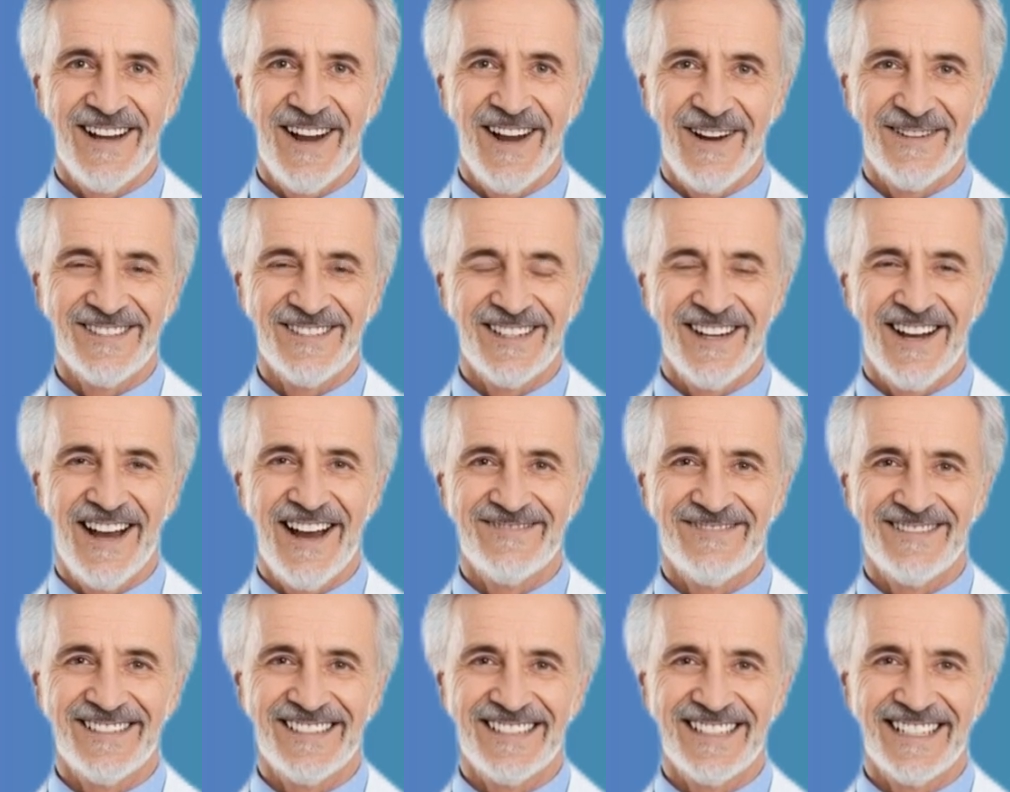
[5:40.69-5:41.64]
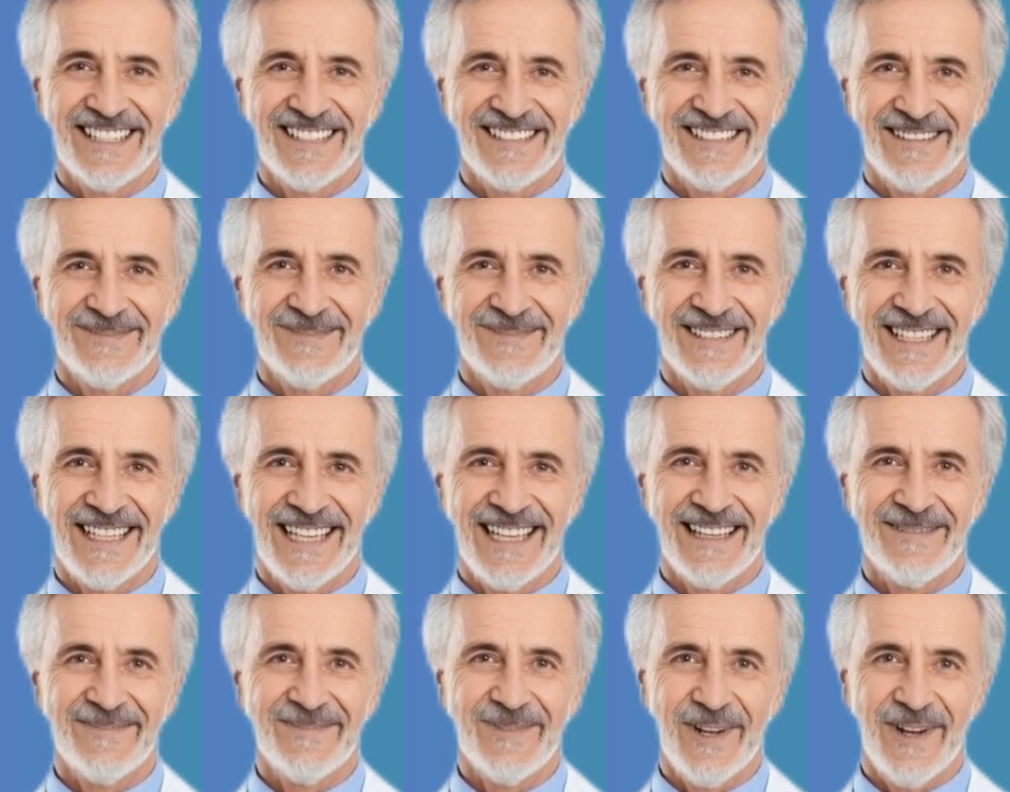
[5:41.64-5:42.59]
Oats are often seen as a
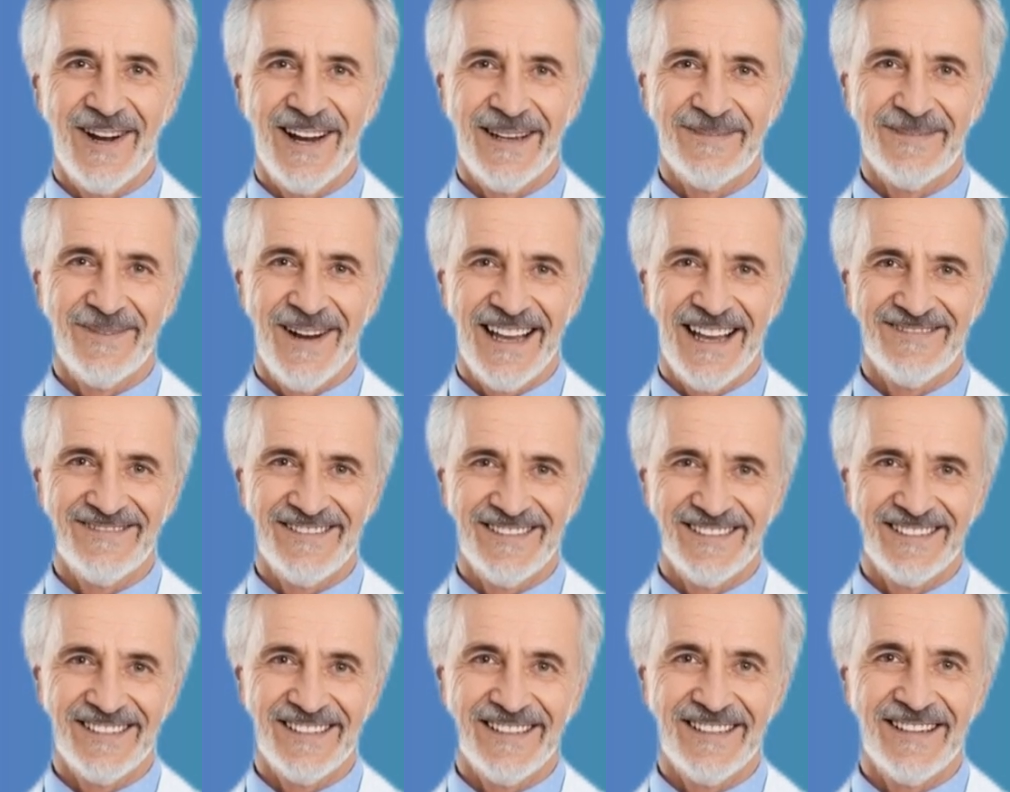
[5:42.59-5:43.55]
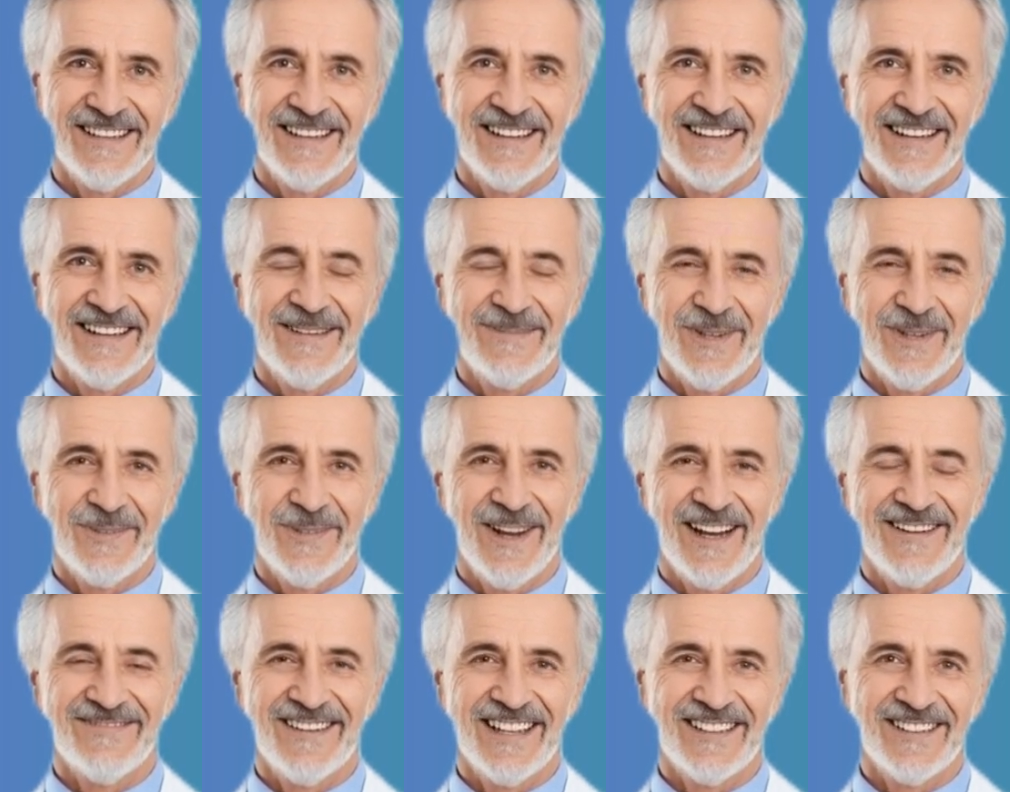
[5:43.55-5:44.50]
plain, boring breakfast. But
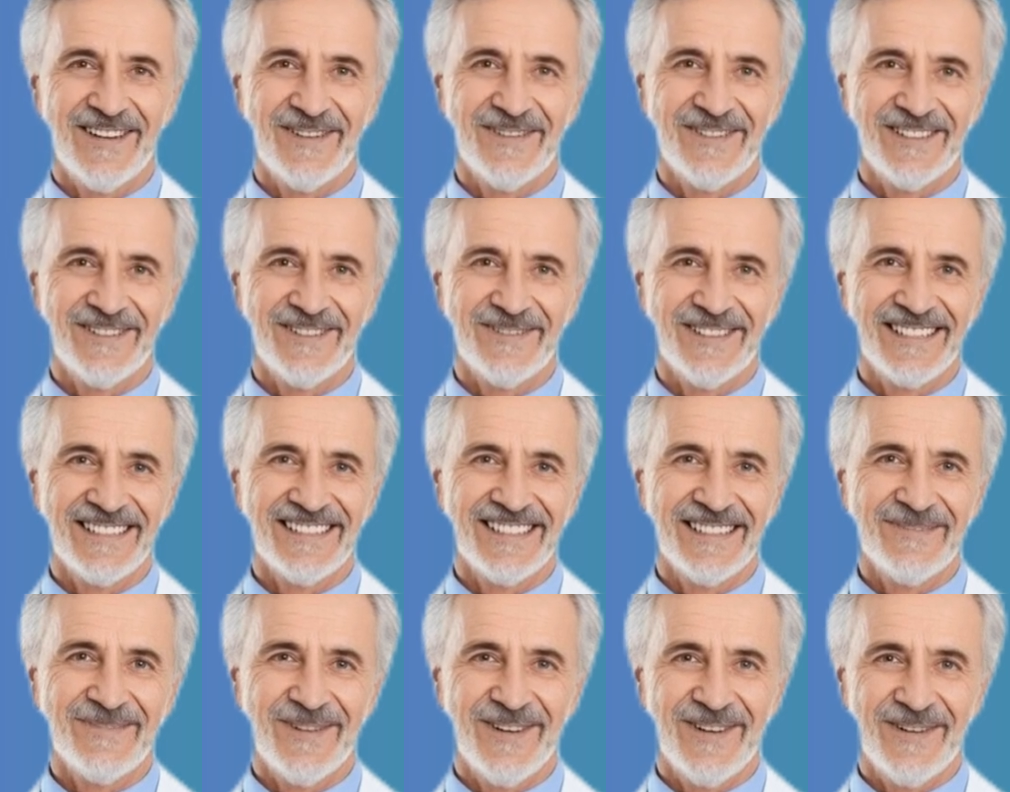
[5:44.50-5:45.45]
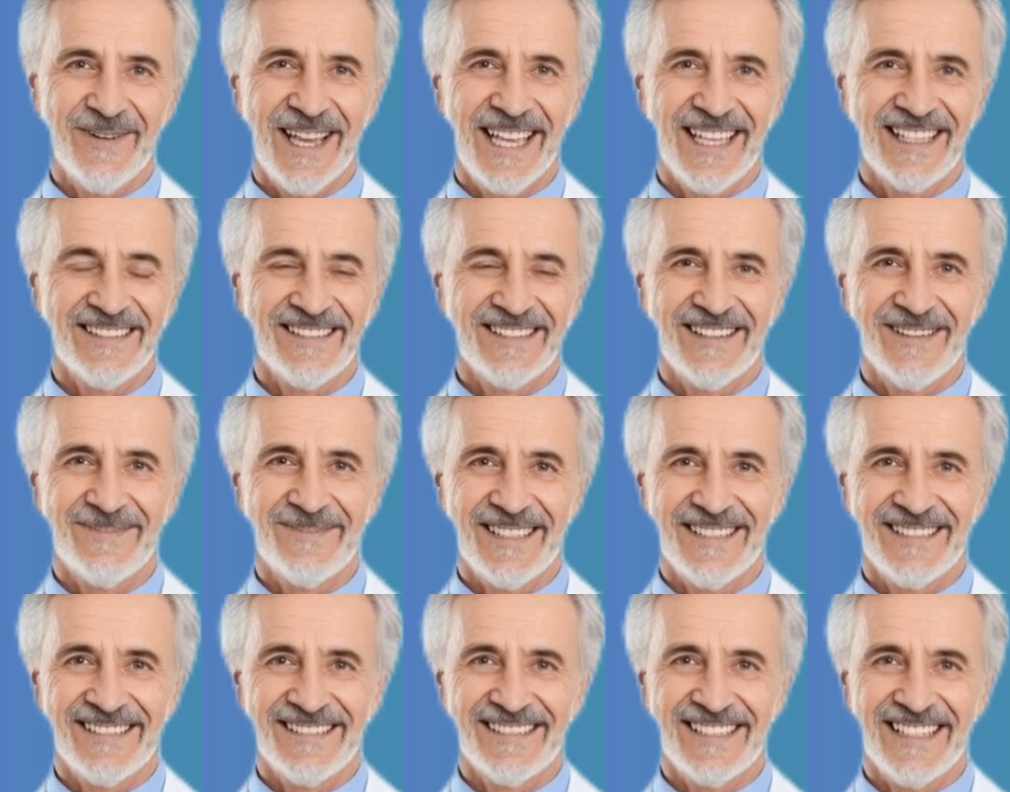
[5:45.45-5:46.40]
what if I told you these simple grains could be
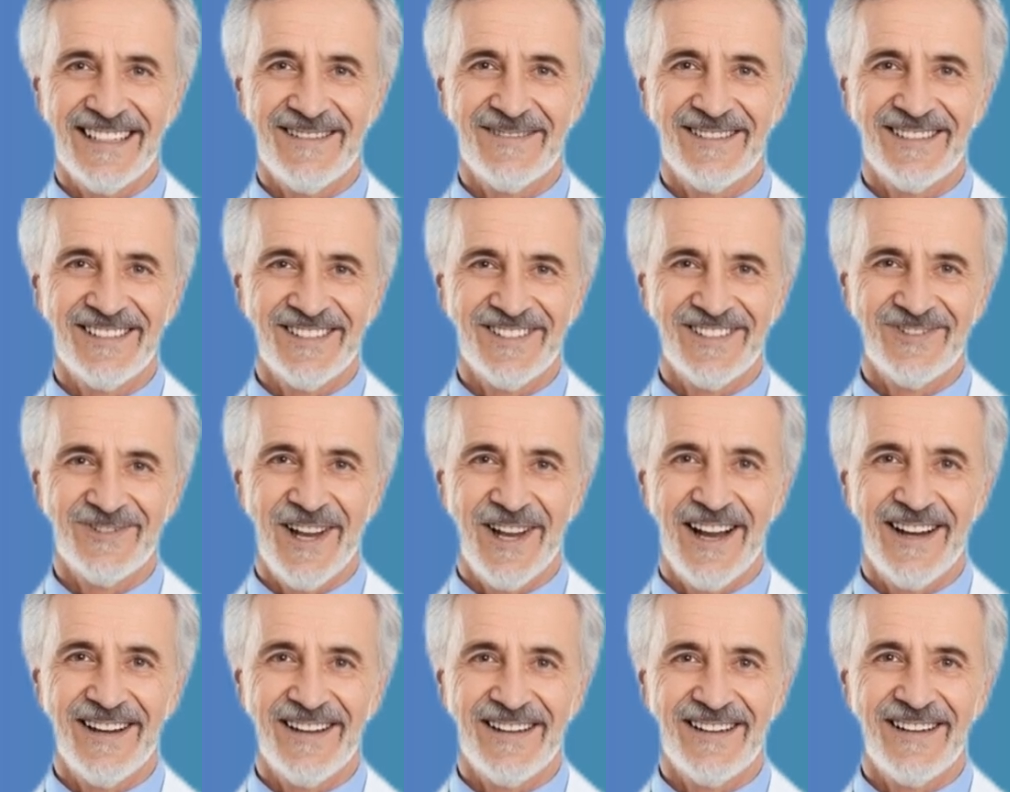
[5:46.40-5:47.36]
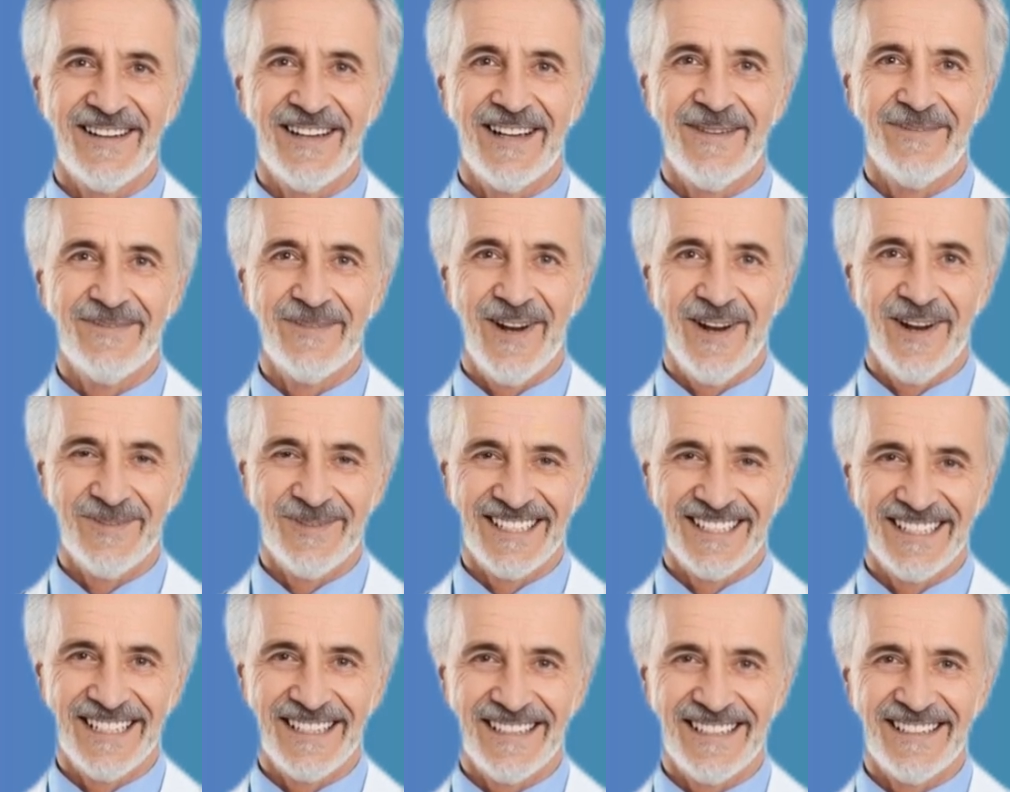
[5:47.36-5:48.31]
the secret to stronger, more
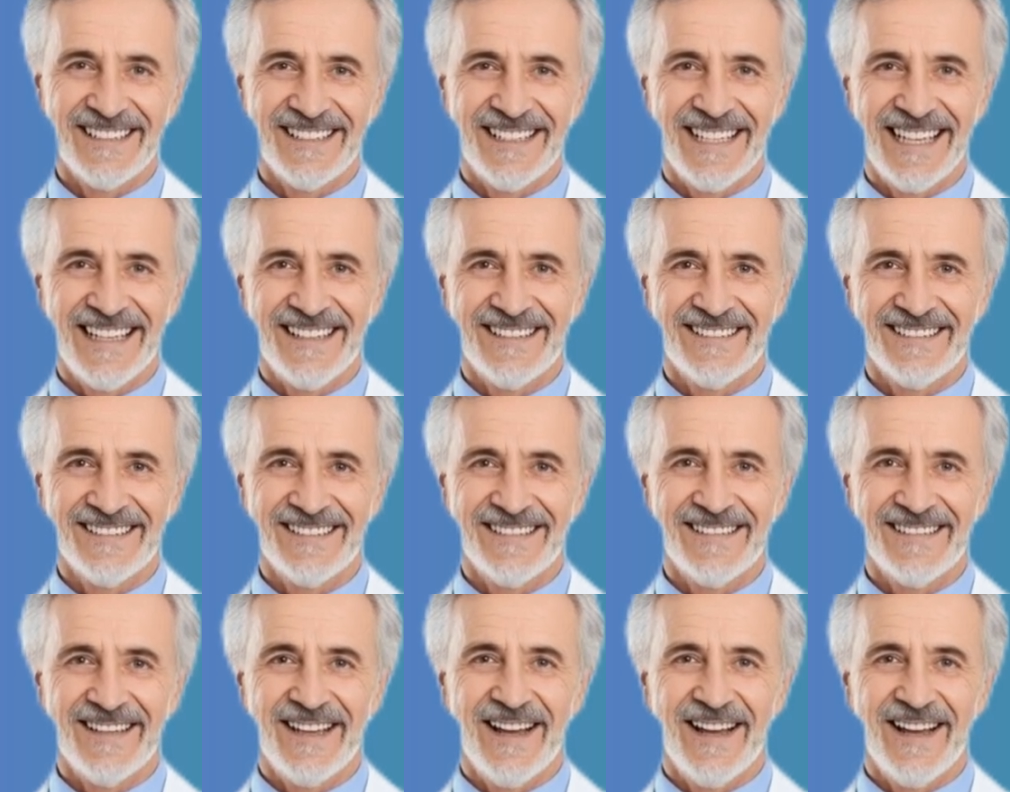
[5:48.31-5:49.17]
resilient legs?